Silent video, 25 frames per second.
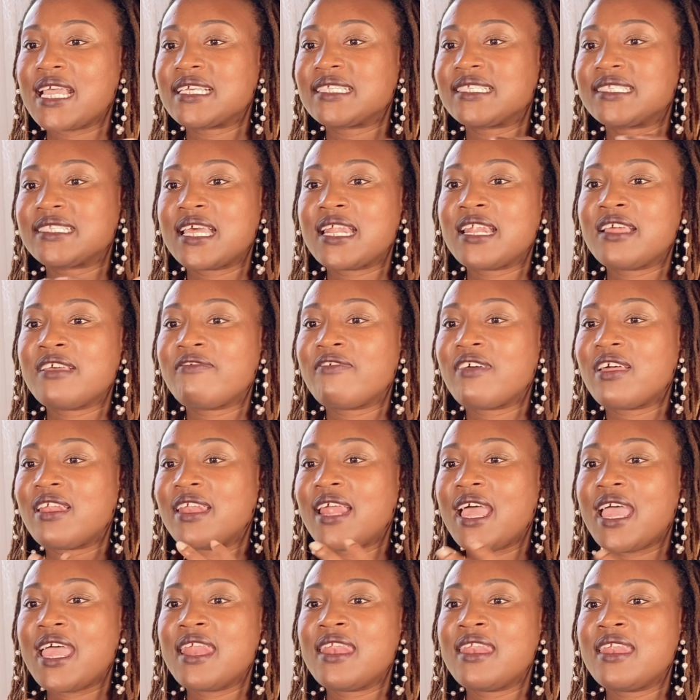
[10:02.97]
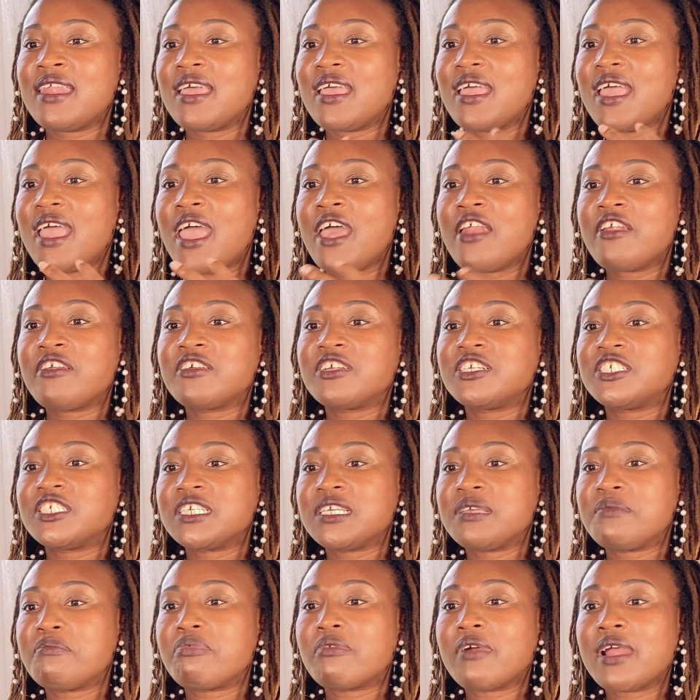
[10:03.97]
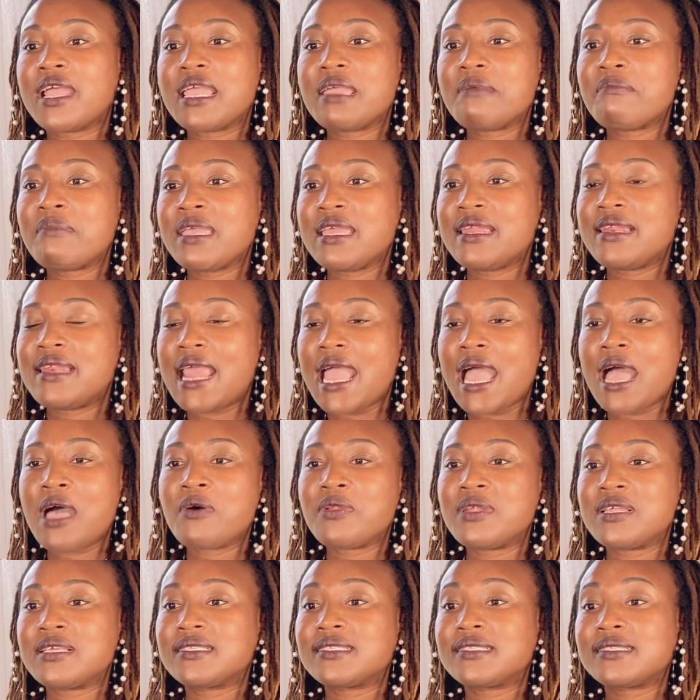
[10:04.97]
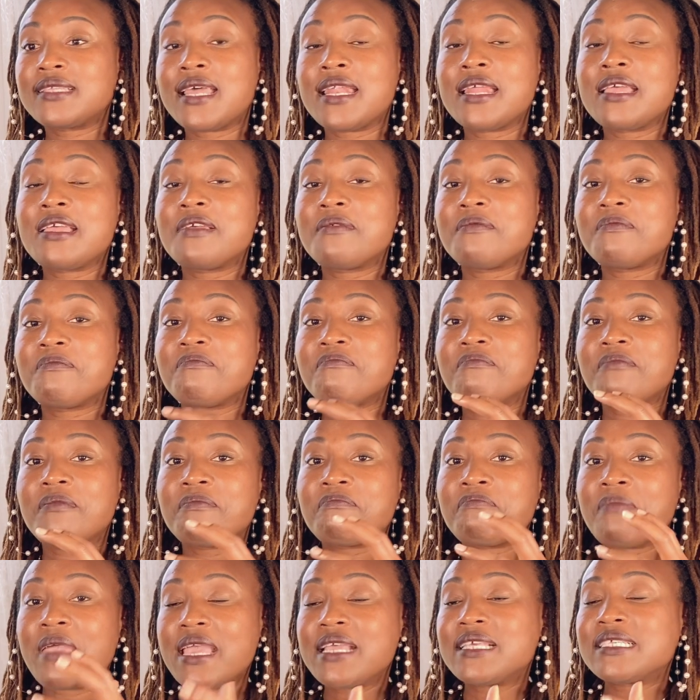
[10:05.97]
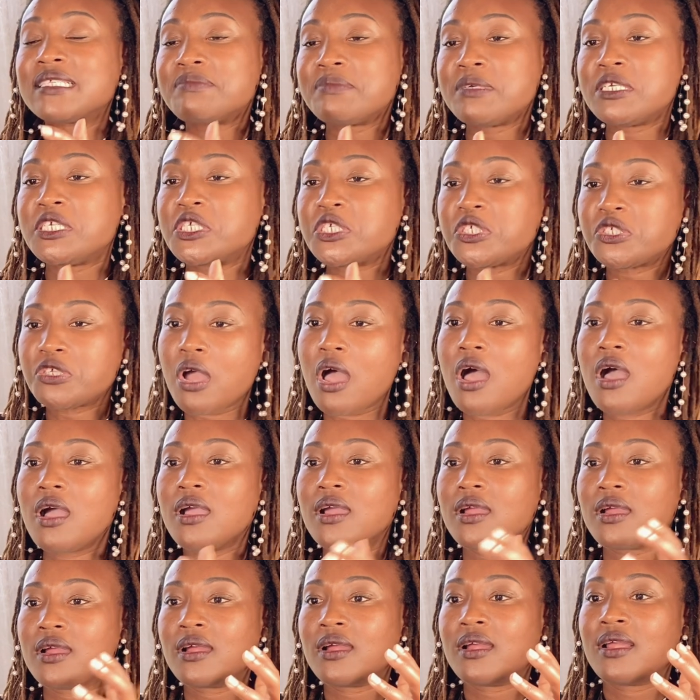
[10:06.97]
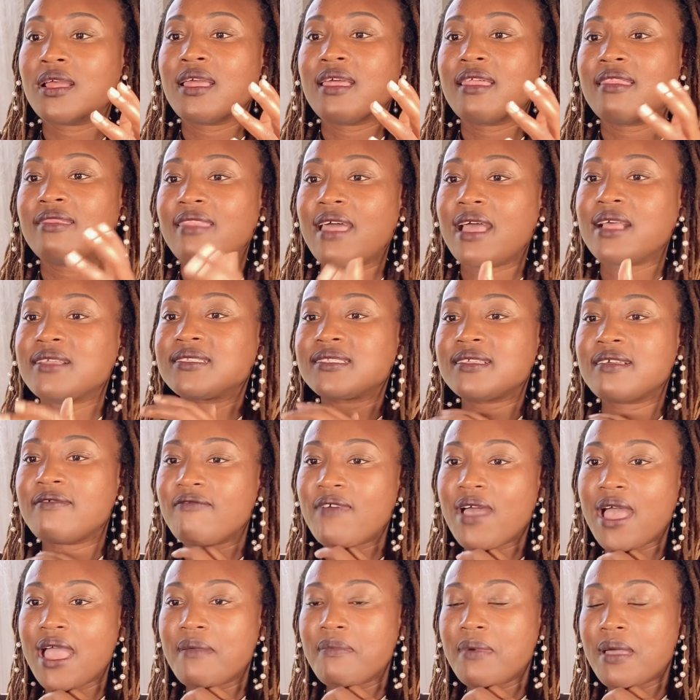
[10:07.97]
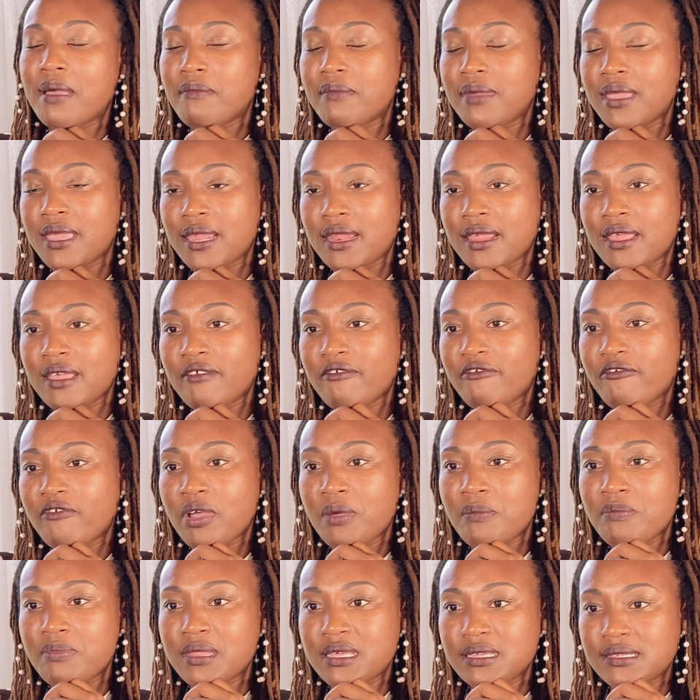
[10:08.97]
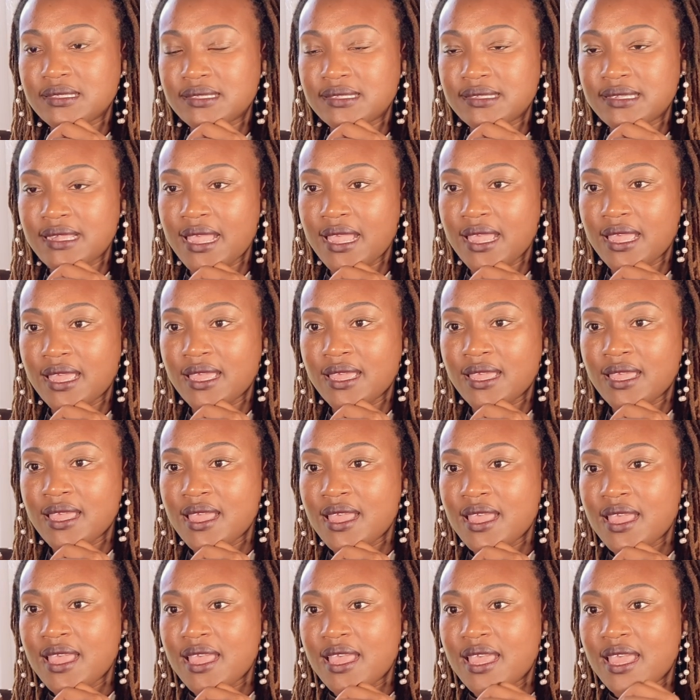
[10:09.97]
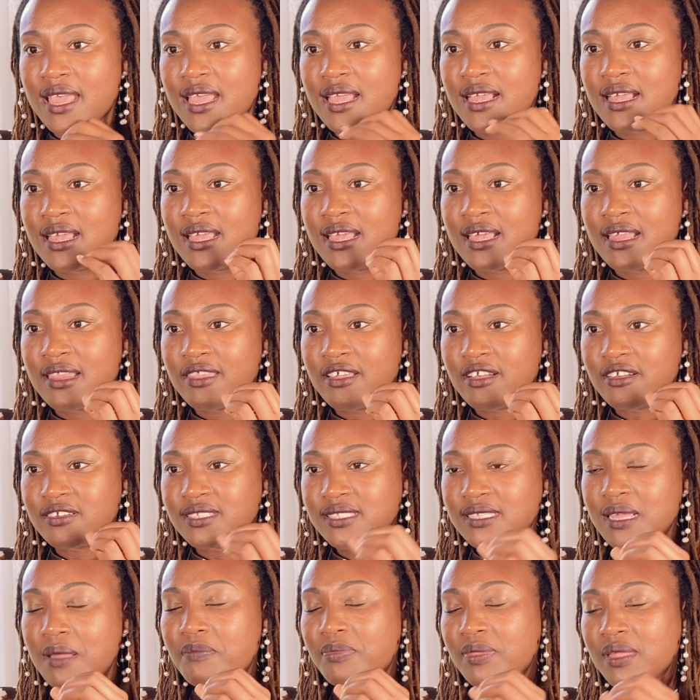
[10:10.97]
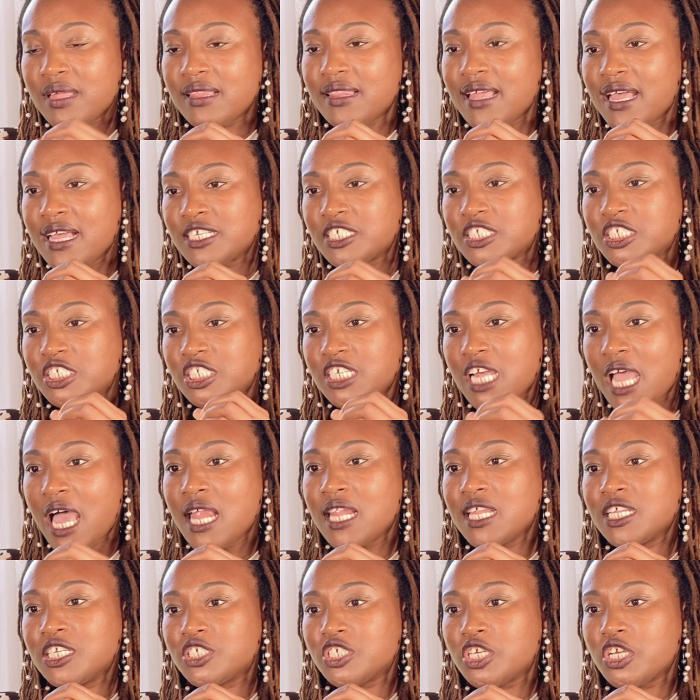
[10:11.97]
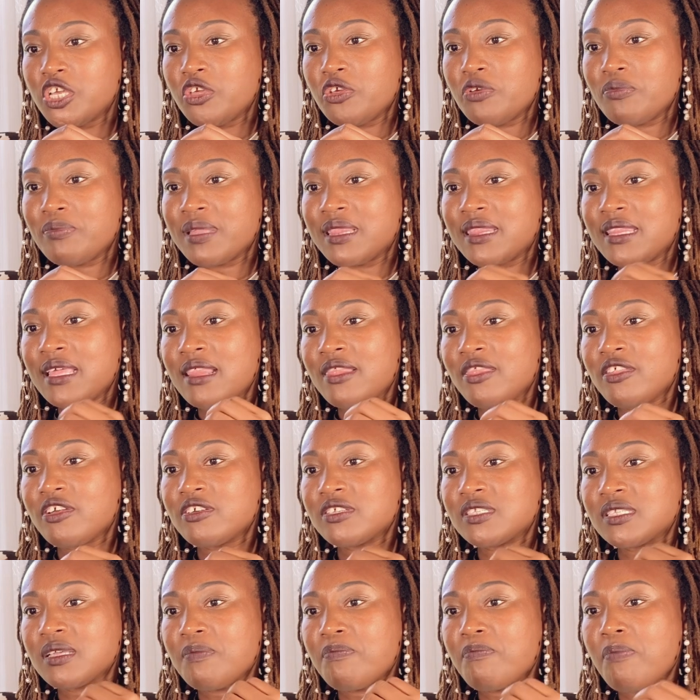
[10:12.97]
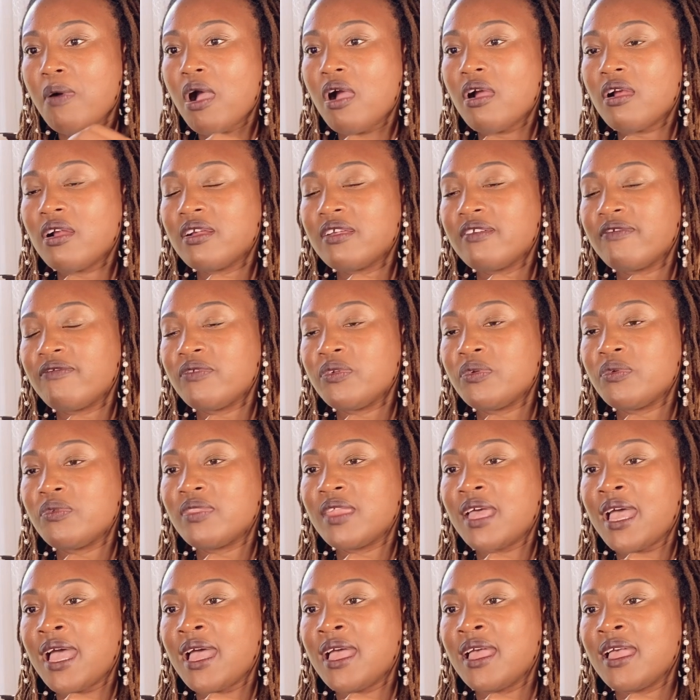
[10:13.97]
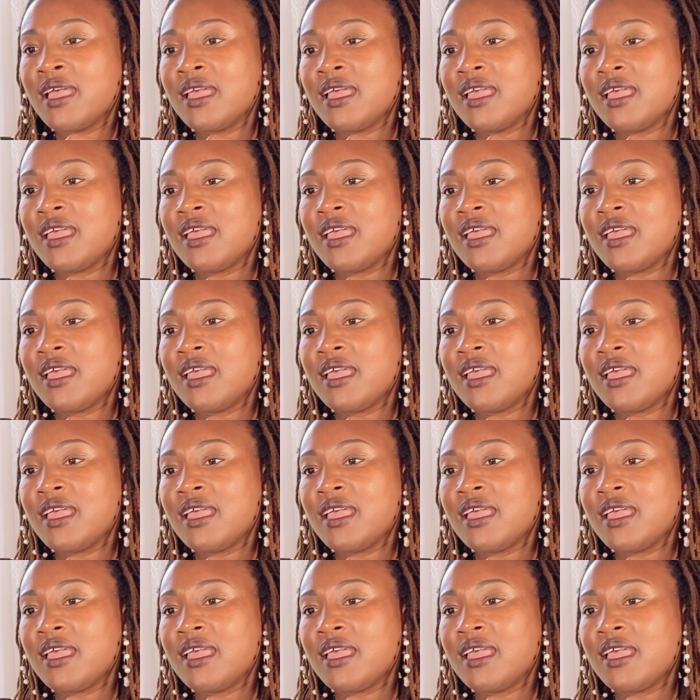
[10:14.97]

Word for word: instead of letting the energy break me down, instead it makes me stronger. That's the vibe I'm getting from this day. Eh, there's something that's challenging you, but then there's a part of you that